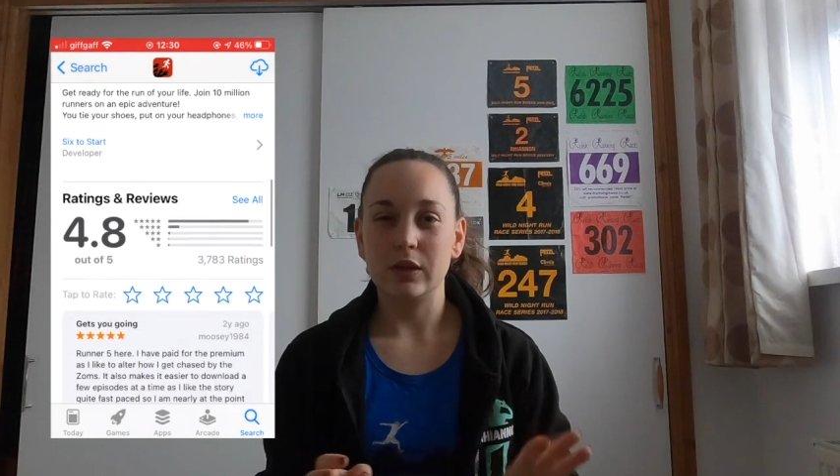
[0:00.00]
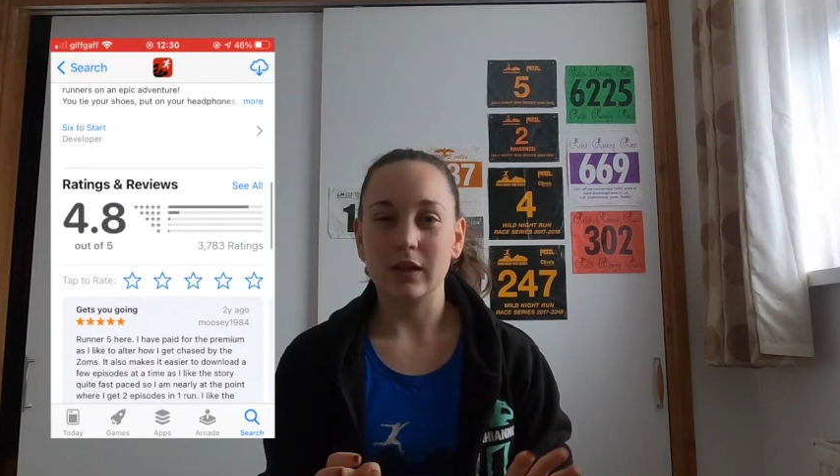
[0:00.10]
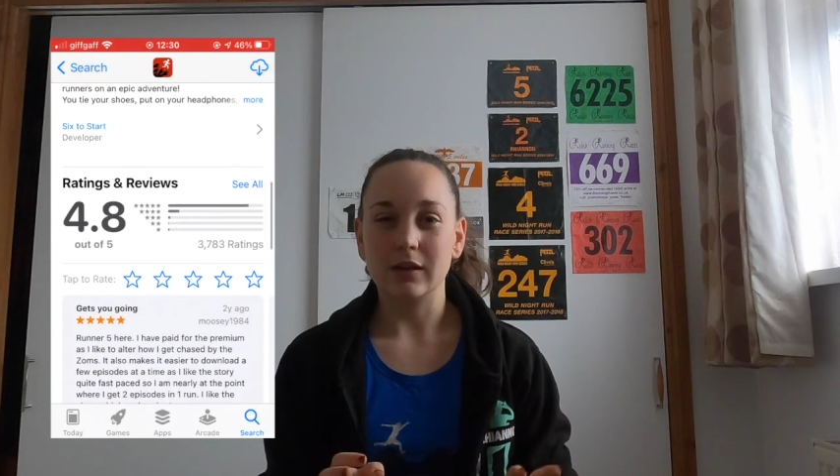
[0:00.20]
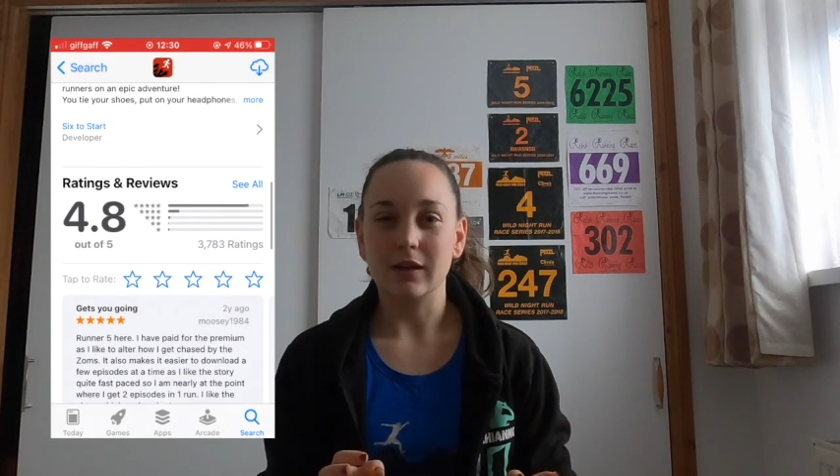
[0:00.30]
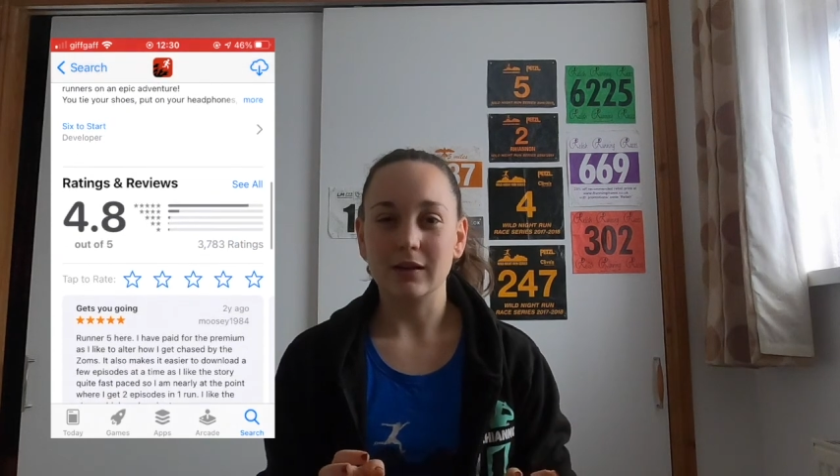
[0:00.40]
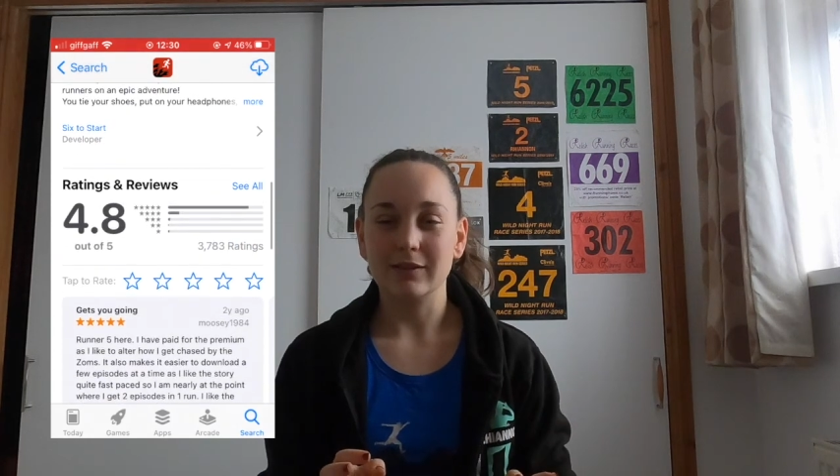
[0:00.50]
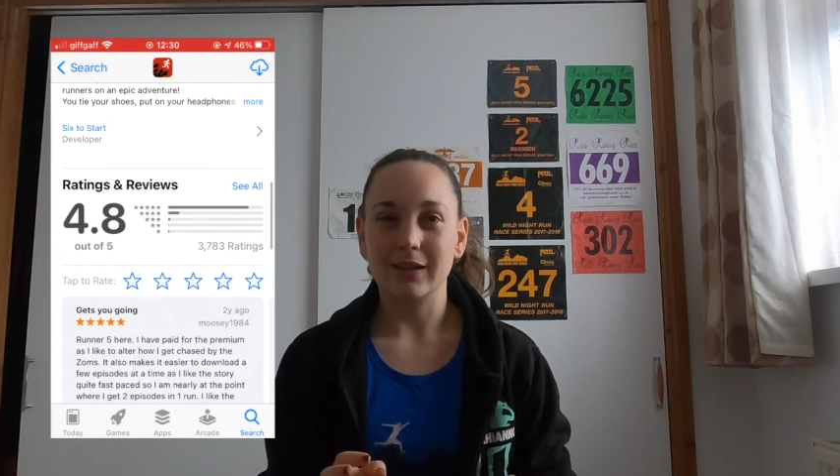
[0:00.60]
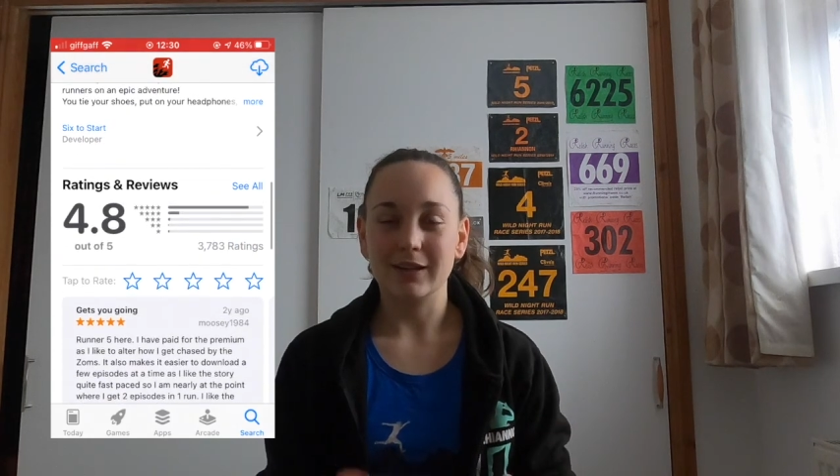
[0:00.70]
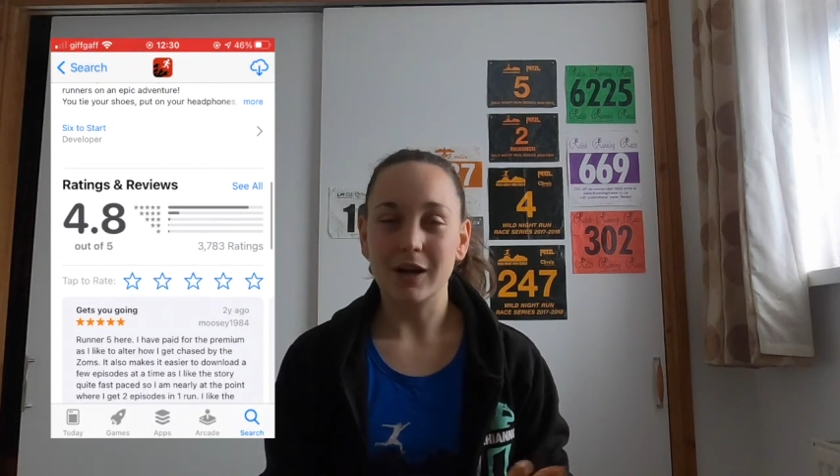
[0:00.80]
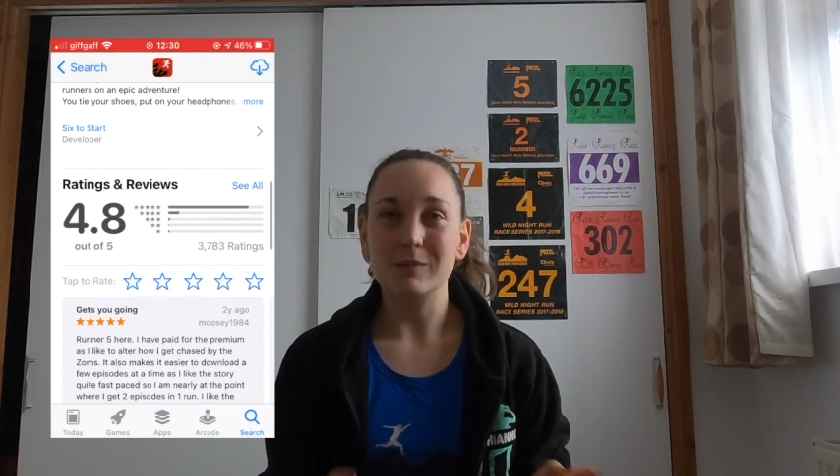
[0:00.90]
that kind of
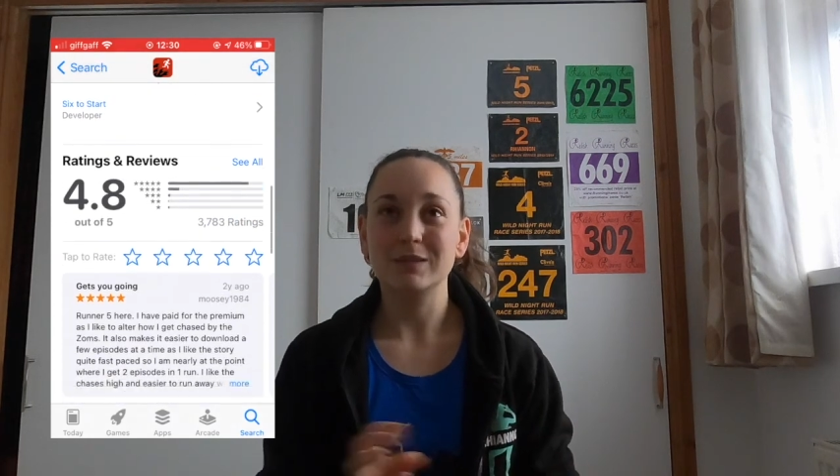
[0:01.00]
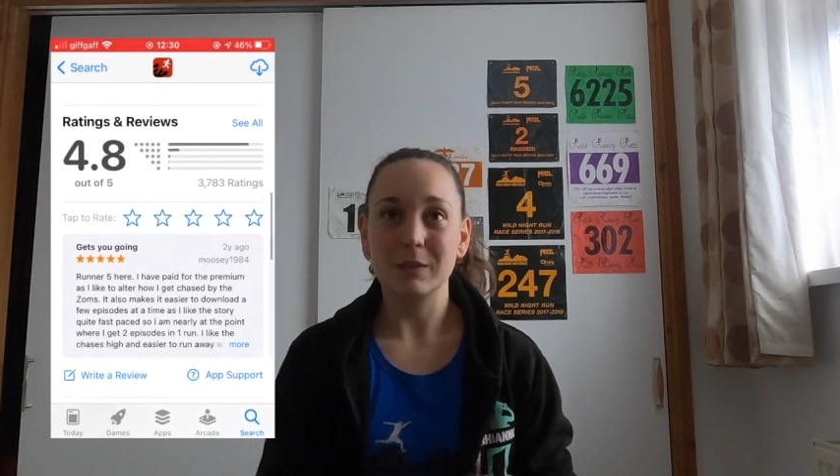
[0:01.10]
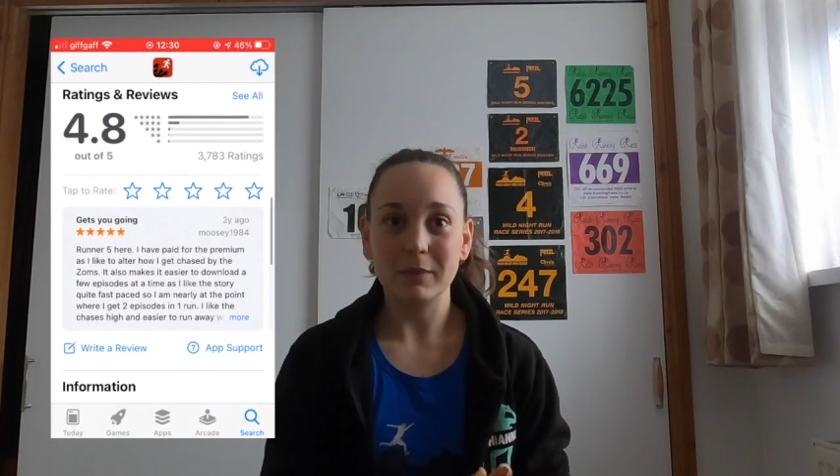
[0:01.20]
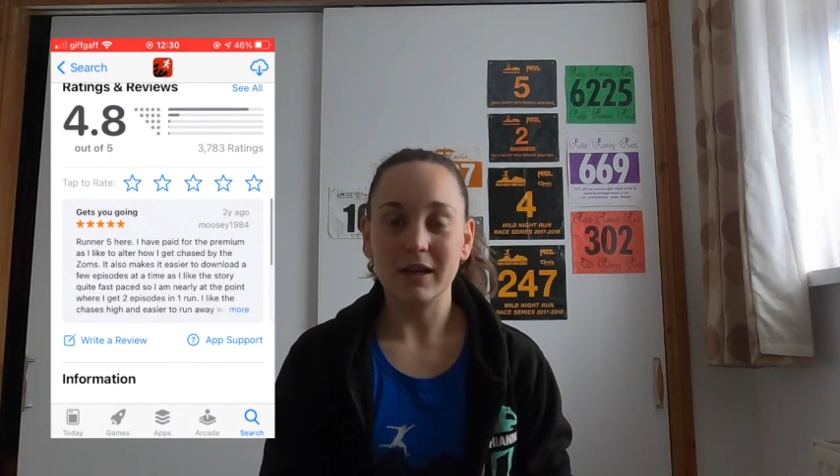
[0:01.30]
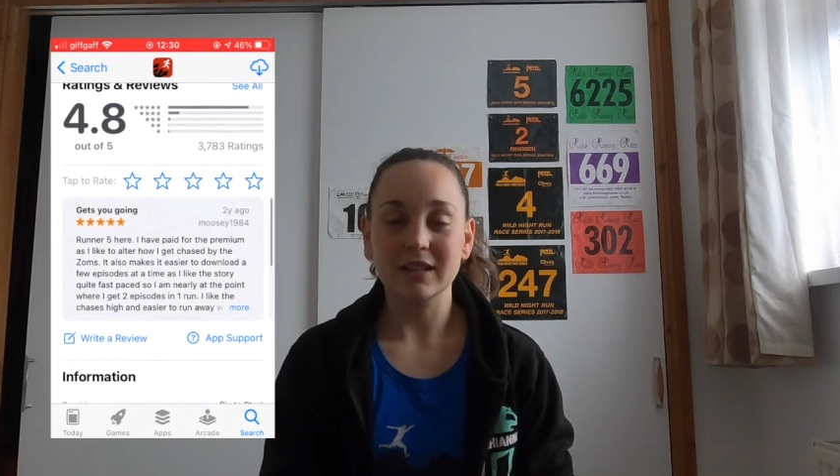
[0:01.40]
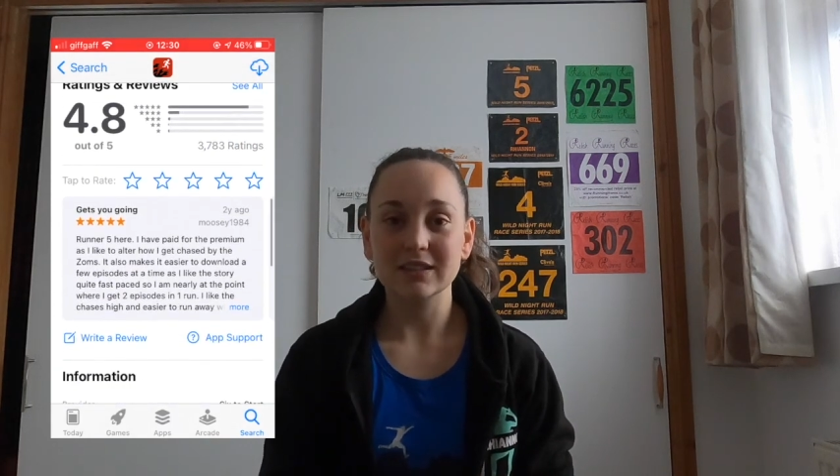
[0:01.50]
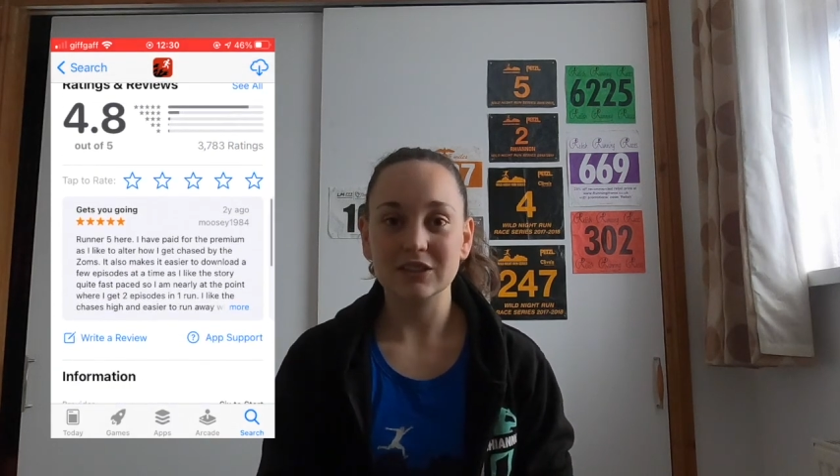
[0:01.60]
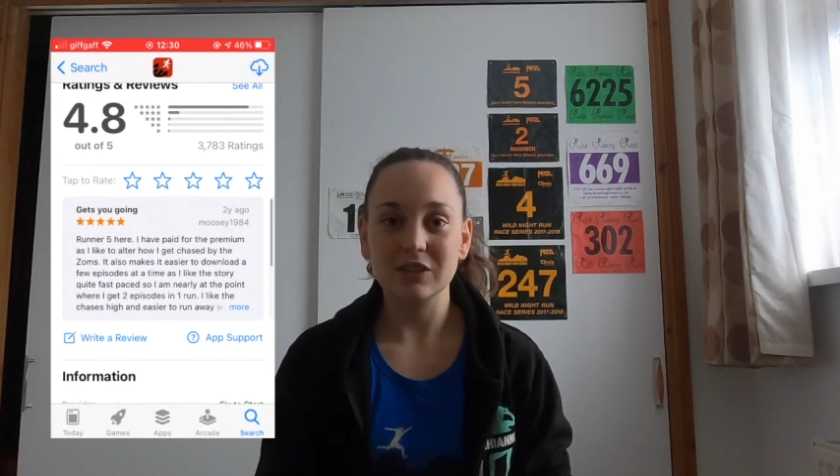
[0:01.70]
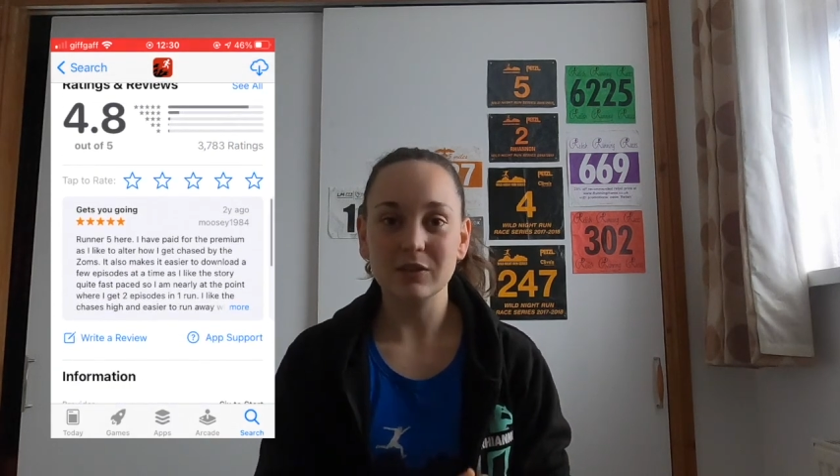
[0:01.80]
like comes up behind you.